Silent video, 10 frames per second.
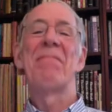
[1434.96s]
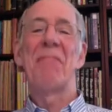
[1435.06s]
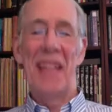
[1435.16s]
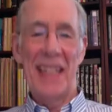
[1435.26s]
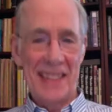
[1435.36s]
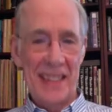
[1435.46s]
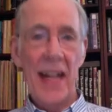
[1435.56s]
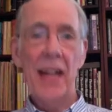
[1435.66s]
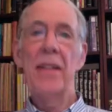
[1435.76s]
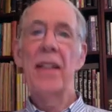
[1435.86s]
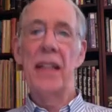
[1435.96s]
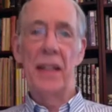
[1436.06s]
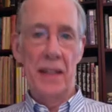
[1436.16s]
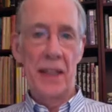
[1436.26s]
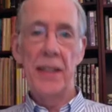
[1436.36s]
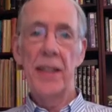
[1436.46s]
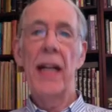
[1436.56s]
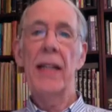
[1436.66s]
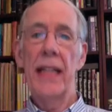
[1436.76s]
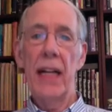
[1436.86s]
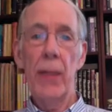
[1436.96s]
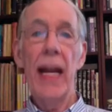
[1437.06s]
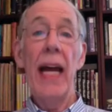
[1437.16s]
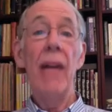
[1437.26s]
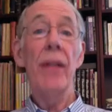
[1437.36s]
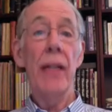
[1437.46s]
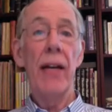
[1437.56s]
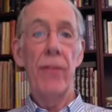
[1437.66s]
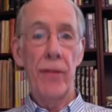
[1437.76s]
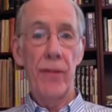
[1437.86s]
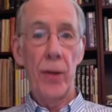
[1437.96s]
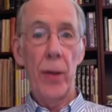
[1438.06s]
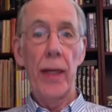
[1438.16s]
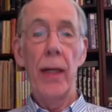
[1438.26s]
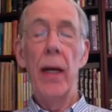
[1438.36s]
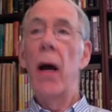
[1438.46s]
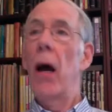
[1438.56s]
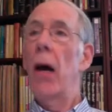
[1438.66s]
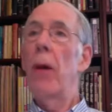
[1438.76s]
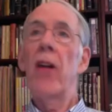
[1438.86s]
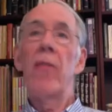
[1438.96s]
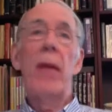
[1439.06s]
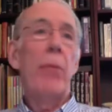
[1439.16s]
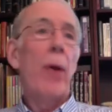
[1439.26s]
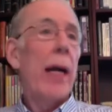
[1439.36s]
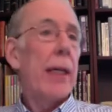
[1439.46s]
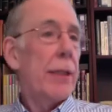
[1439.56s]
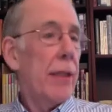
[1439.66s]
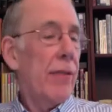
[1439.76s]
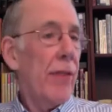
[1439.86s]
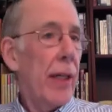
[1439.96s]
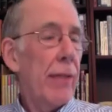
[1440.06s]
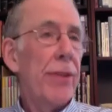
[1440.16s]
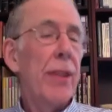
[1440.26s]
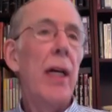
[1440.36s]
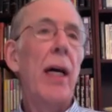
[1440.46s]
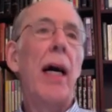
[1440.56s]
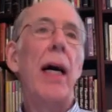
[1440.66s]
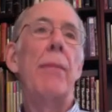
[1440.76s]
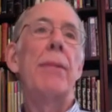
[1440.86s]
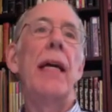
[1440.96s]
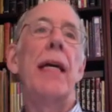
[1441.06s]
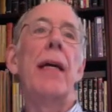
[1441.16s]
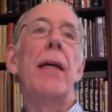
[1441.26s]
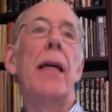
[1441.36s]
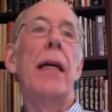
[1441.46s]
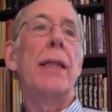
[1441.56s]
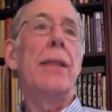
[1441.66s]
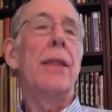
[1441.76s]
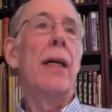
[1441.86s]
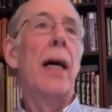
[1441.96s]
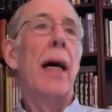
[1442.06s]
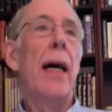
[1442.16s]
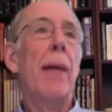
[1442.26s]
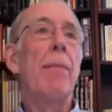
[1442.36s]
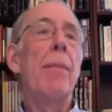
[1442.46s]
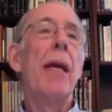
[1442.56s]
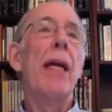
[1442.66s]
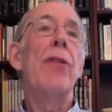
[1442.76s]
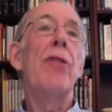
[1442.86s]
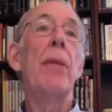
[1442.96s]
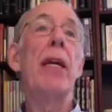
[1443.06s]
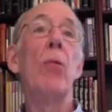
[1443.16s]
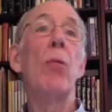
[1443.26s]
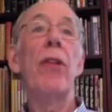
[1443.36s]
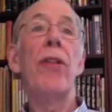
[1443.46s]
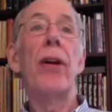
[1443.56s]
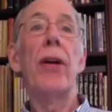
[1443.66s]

Exactly, exactly. And we have a life review. Part of my practice involves taking clients in to meet with their